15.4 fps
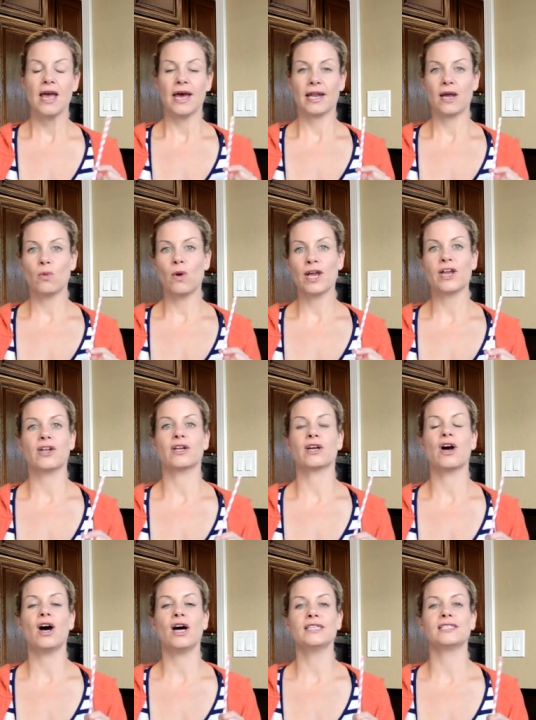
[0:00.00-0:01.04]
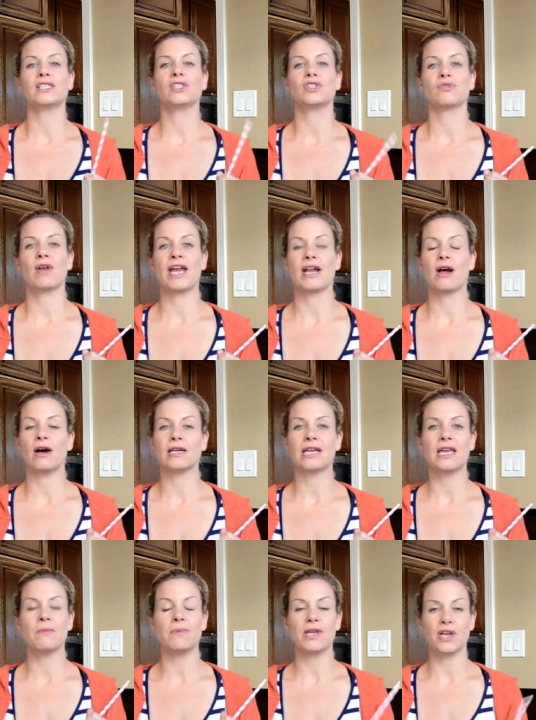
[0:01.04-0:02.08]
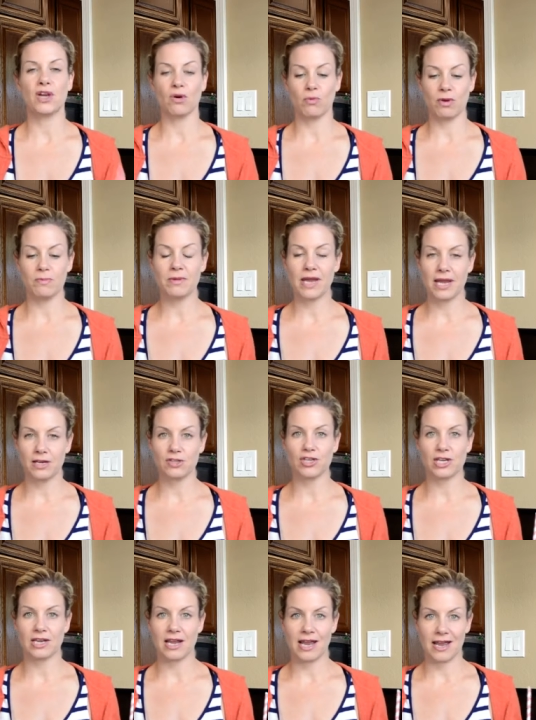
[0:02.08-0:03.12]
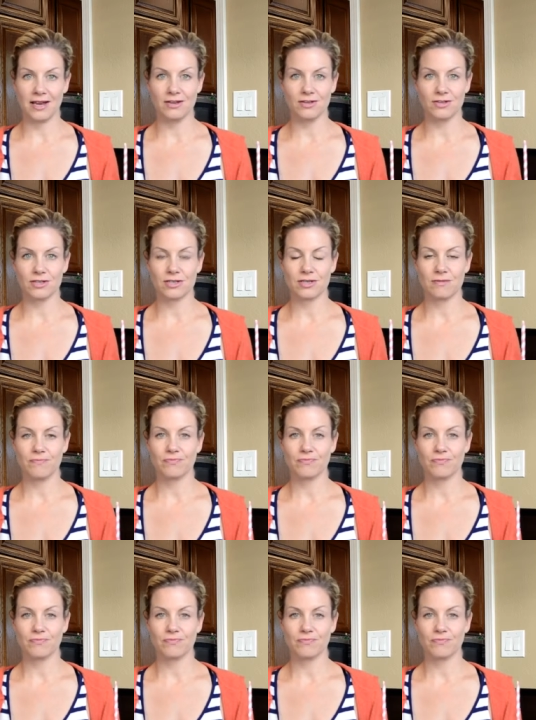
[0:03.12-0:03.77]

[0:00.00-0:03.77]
And I want you to concentrate on keeping your rib cage engaged